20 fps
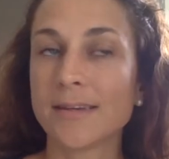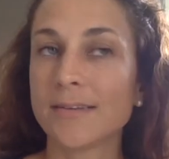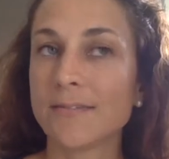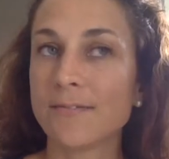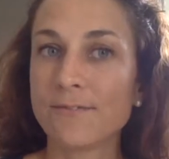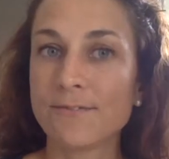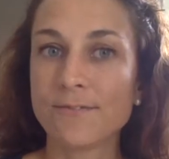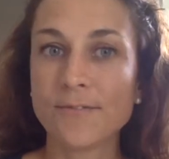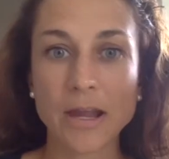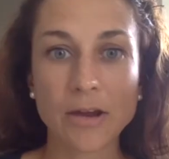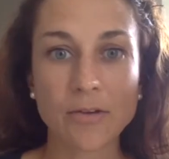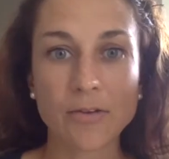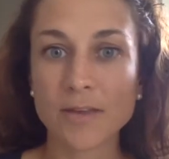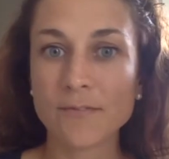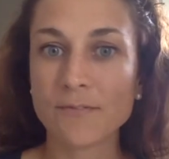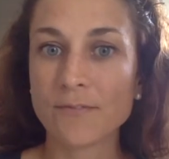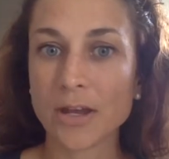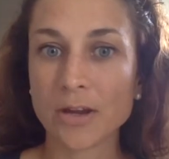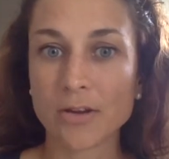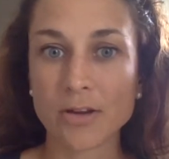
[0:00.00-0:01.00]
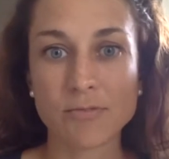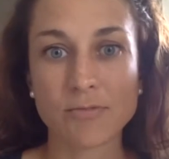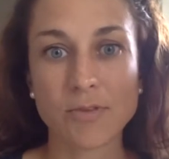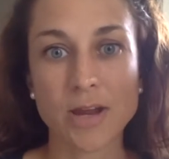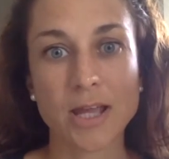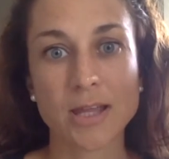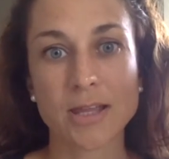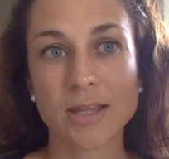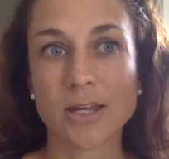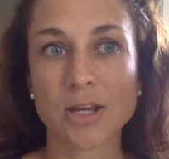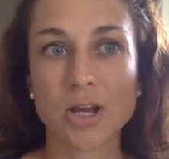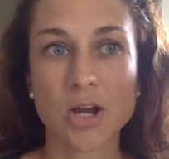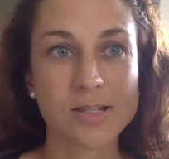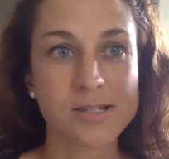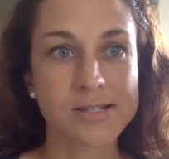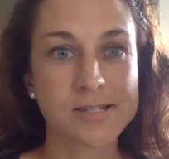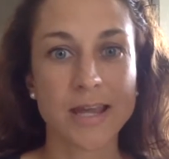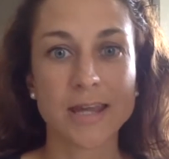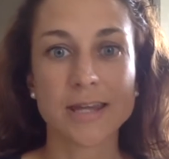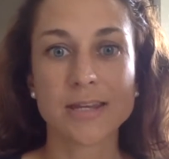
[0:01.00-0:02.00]
very, very rarely, I'd
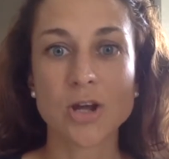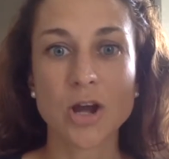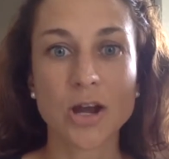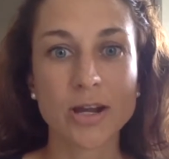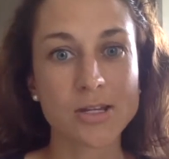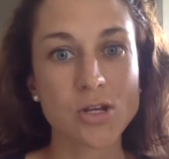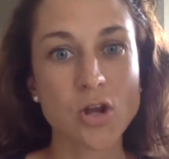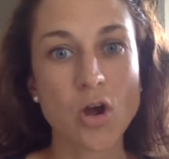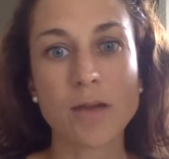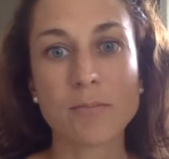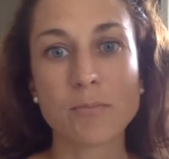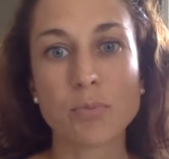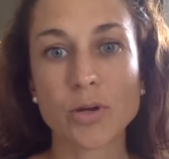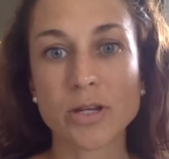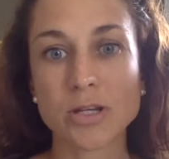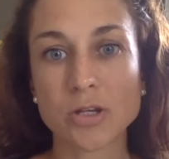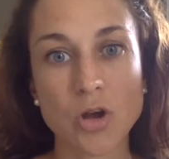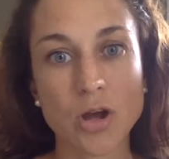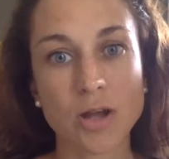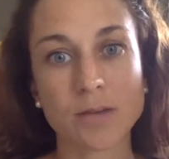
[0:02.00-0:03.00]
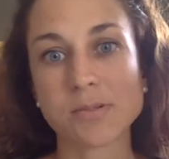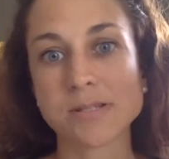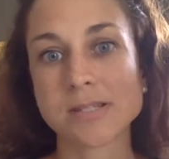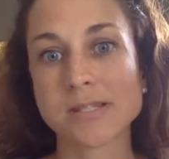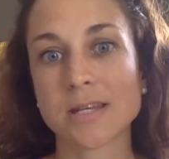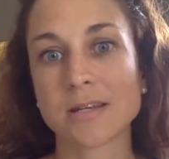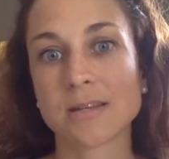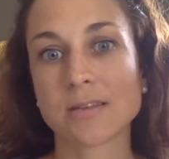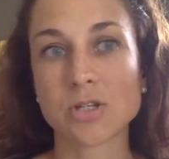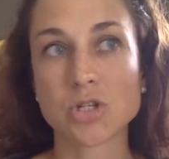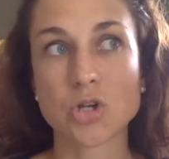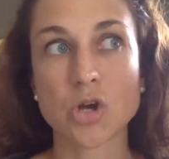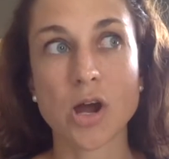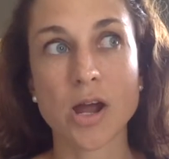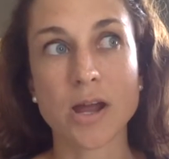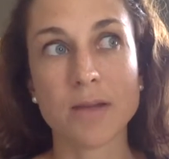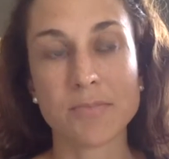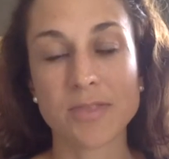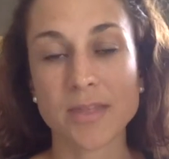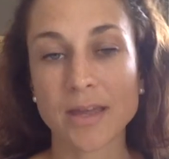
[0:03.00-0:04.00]
say 99.9% of the
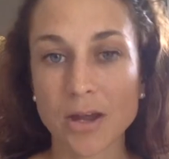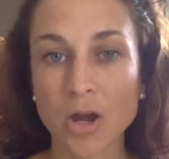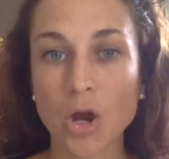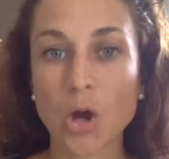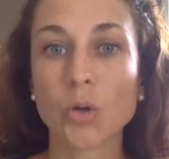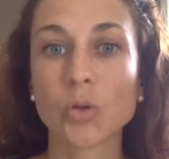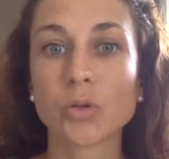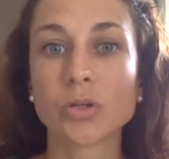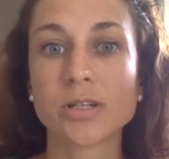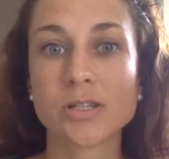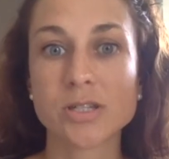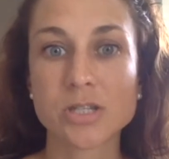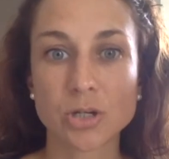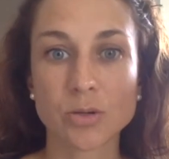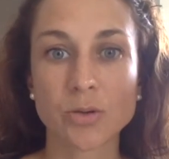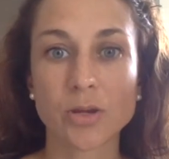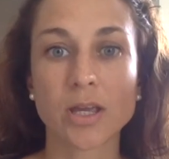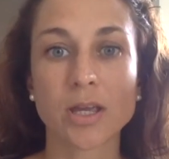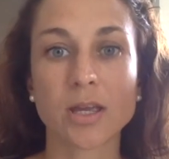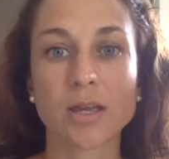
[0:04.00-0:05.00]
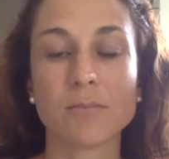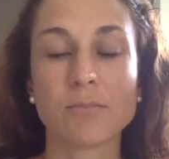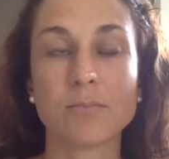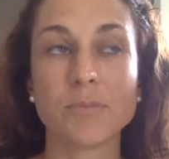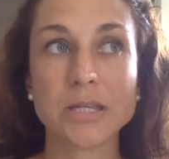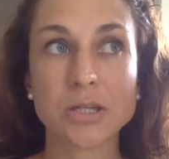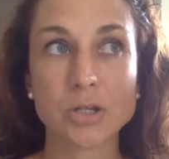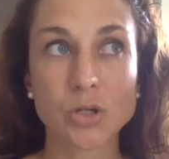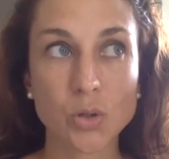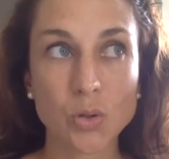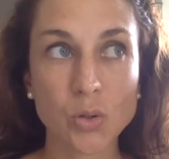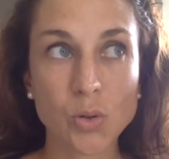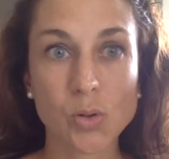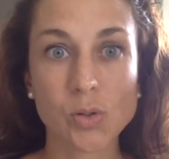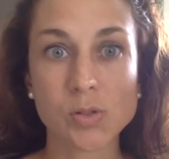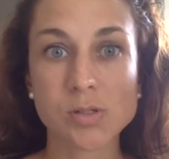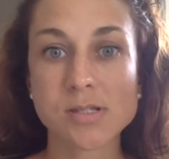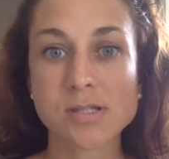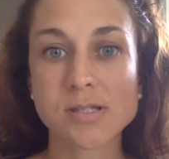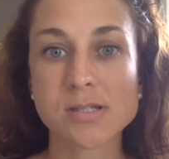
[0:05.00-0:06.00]
time, they're only doing it
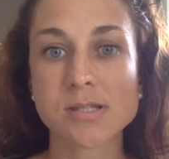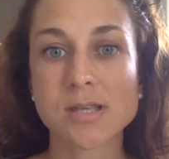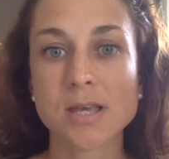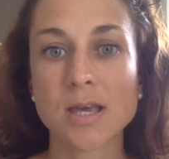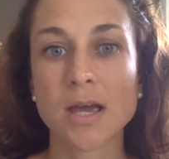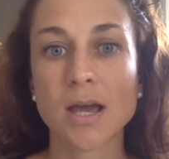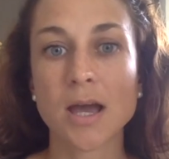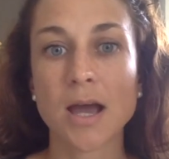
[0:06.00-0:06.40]
because